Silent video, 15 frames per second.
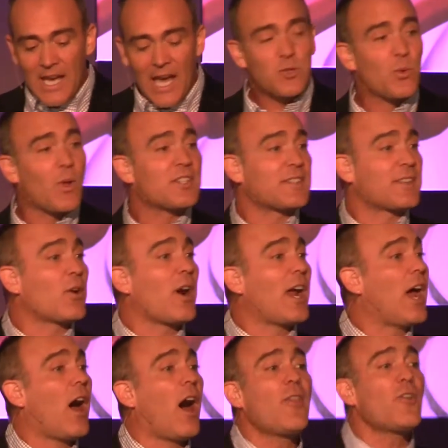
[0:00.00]
as well as there are
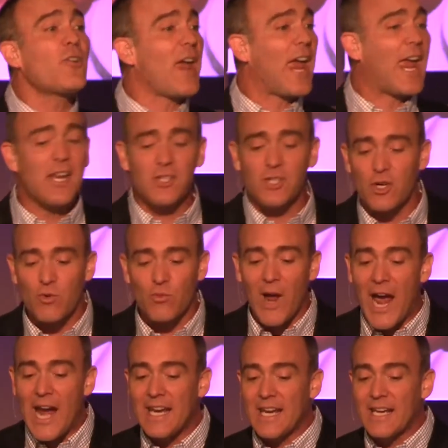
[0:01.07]
other ancient
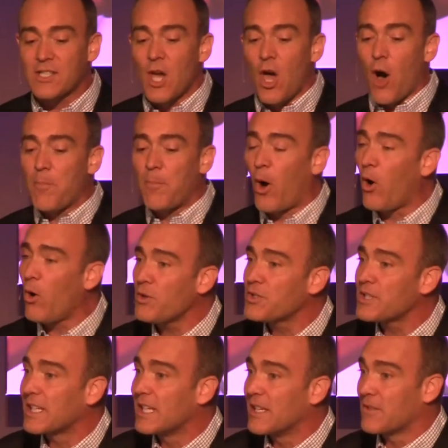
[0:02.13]
writings
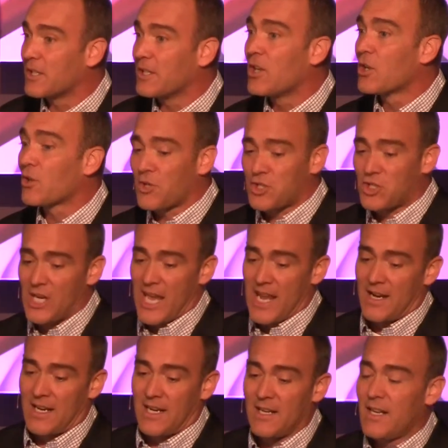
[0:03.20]
opposing even
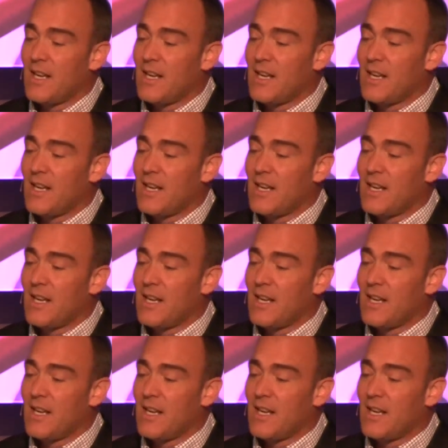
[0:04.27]
Christianity.